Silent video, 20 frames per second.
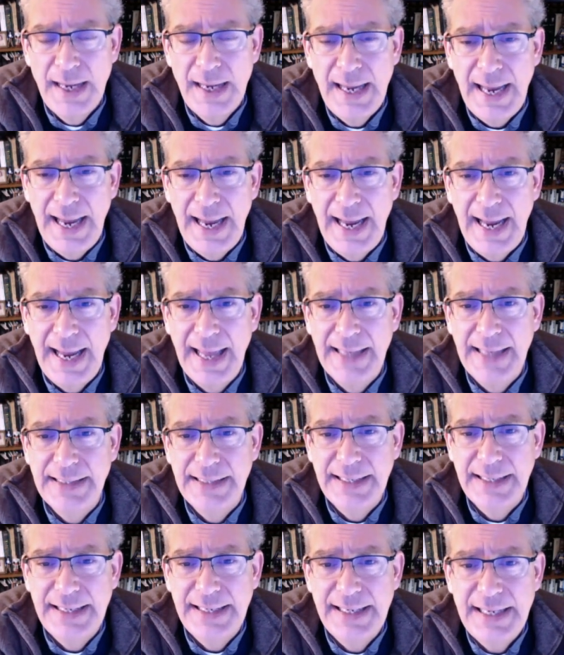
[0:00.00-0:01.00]
And
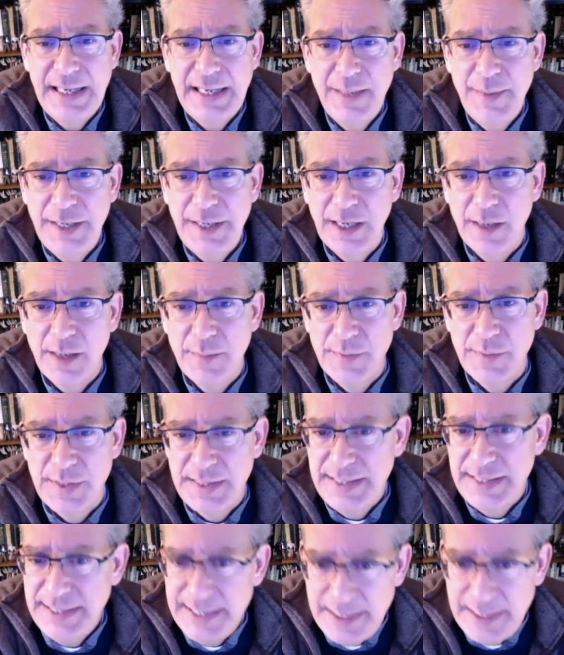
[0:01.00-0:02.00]
he becomes
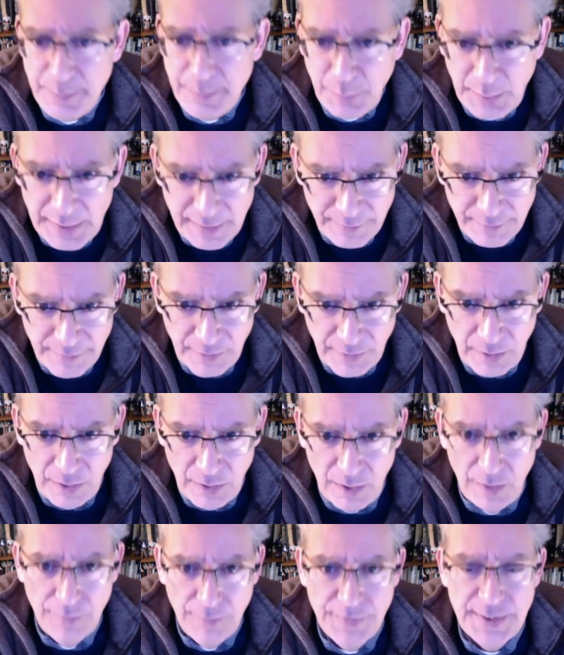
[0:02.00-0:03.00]
deeply
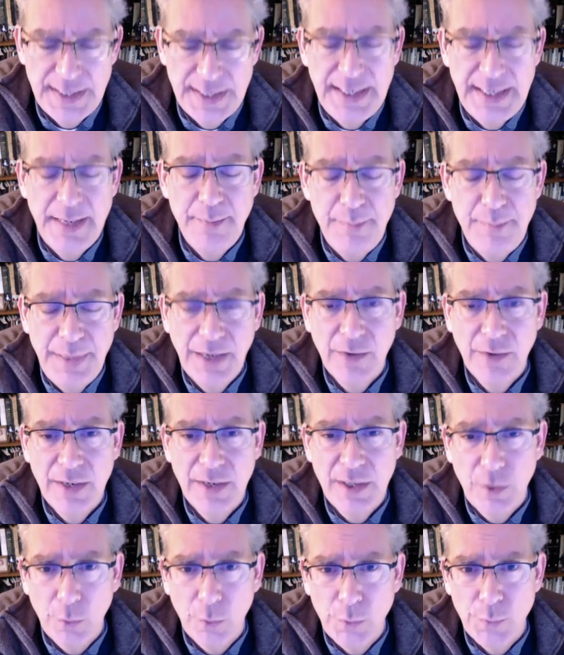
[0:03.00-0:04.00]
involved in Barry
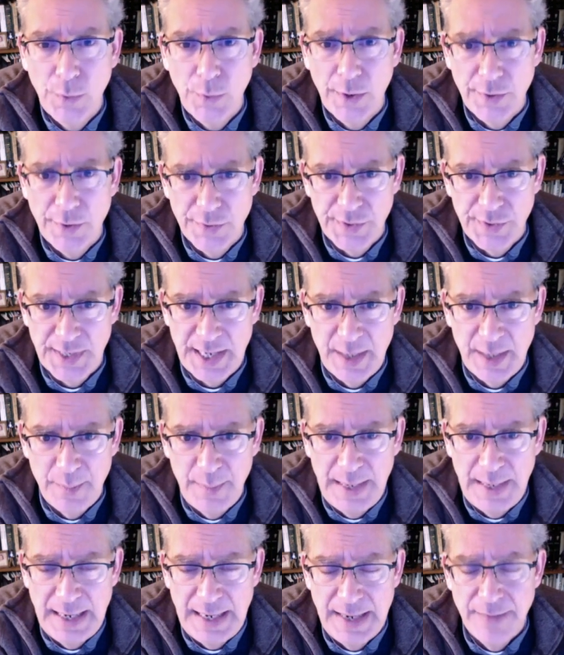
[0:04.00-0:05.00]
Goldwater's
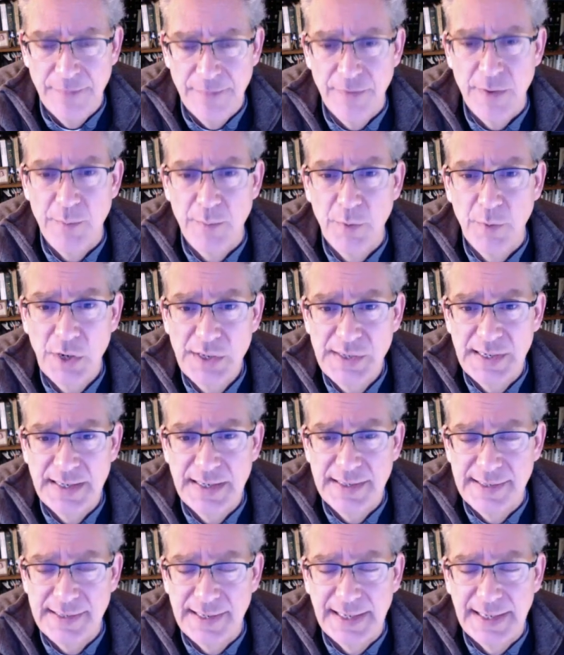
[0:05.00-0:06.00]
campaign for the
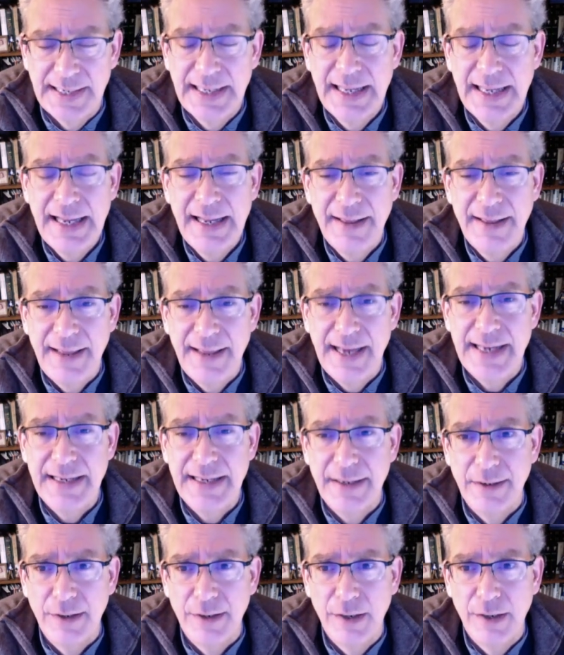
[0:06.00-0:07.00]
presidency that
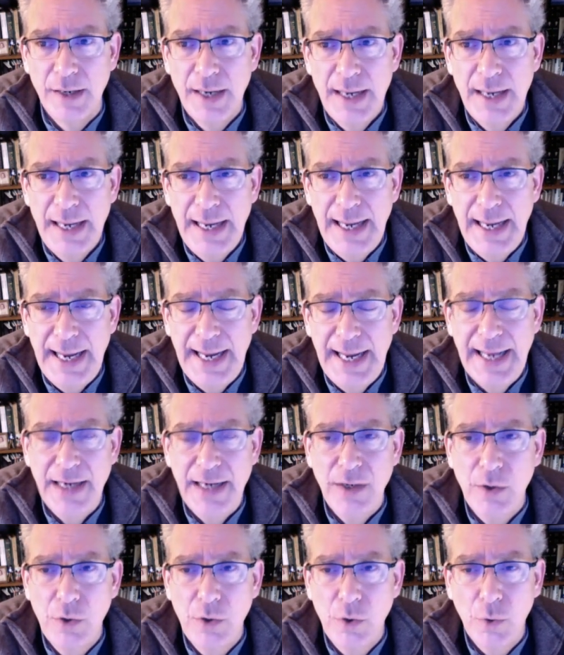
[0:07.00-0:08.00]
year.
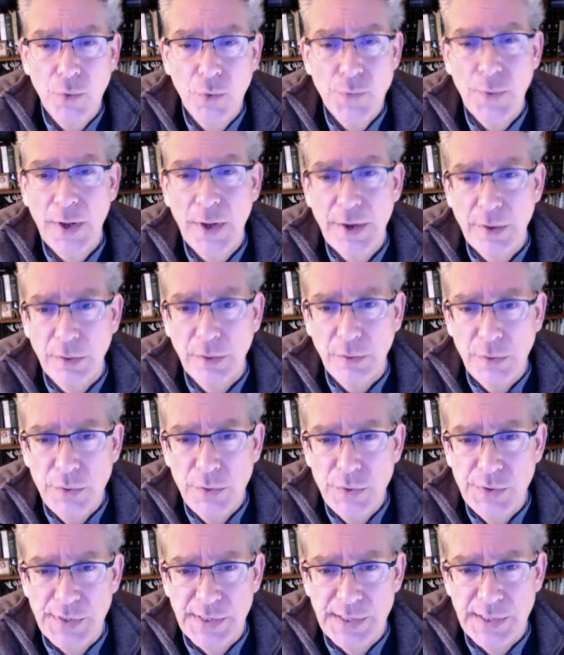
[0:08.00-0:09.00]
And Goldwater
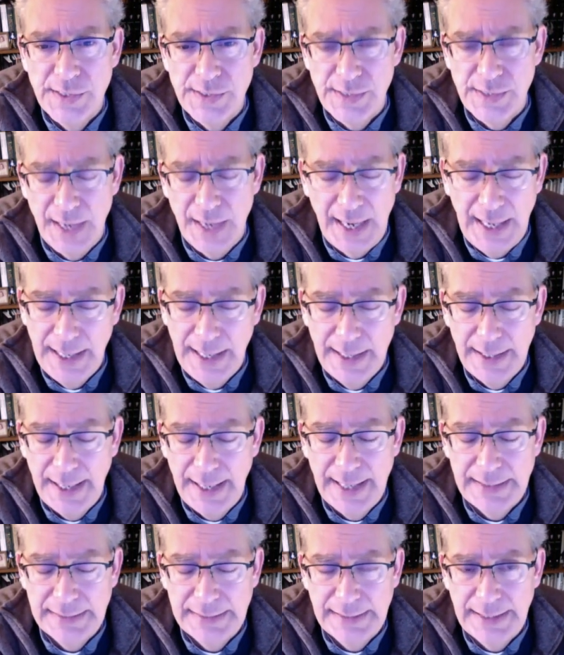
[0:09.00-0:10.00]
loses at,
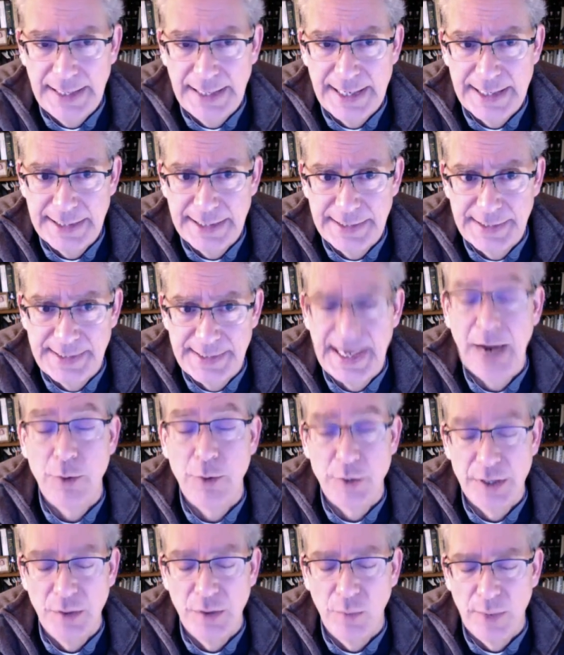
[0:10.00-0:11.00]
at an
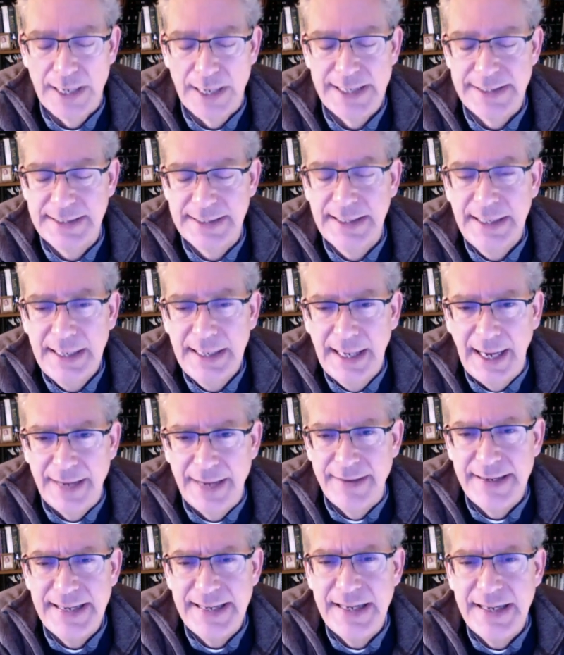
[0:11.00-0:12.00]
astounding rate. I
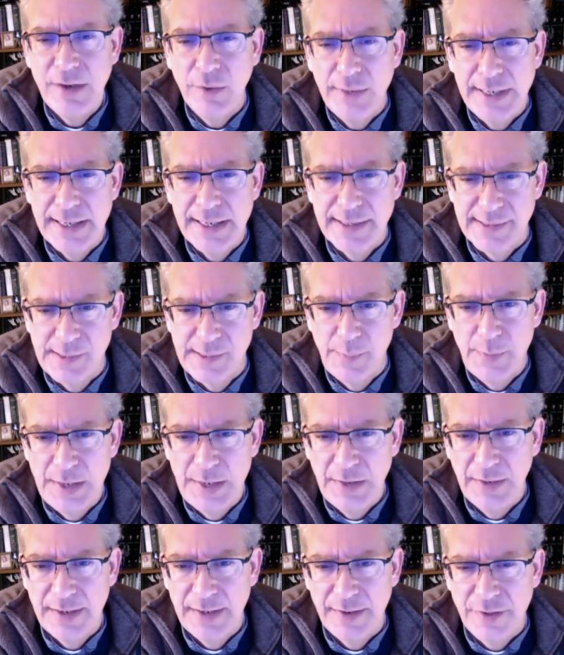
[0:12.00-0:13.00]
think he only gets
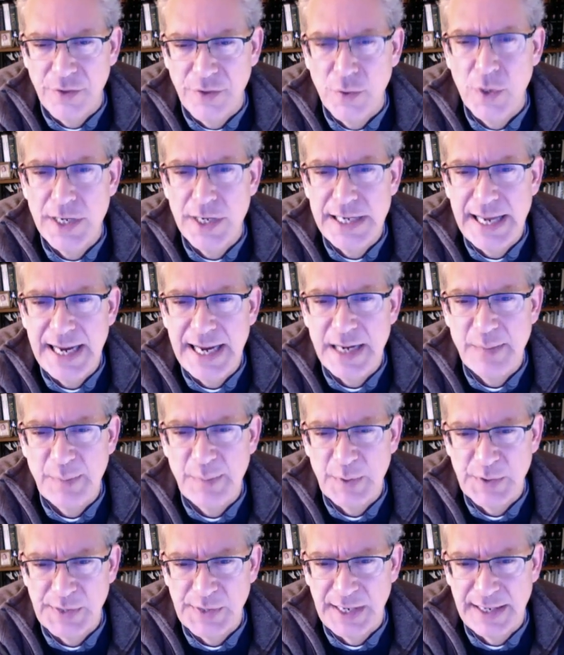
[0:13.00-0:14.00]
something like
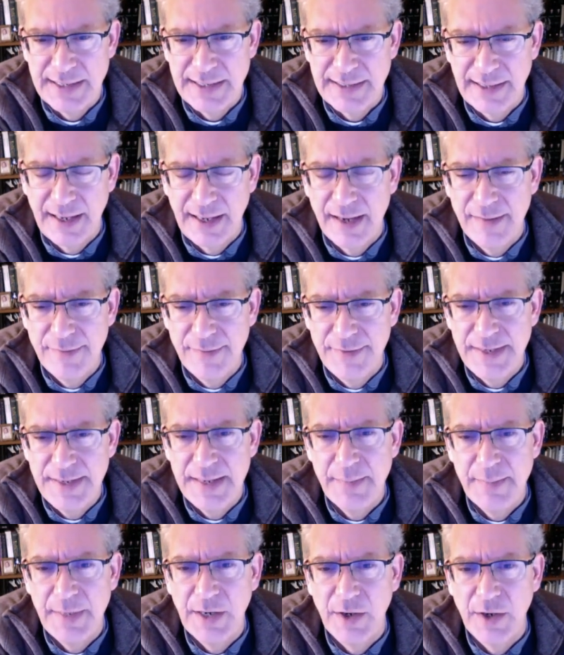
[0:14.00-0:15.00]
38% of the
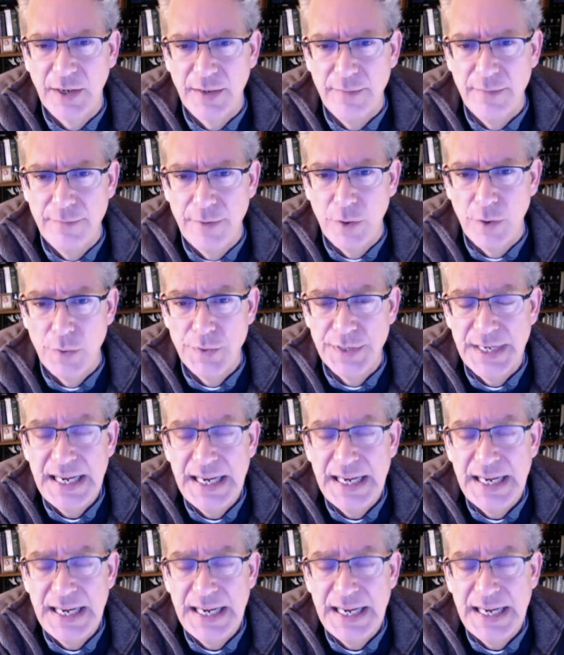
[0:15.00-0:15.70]
American vote.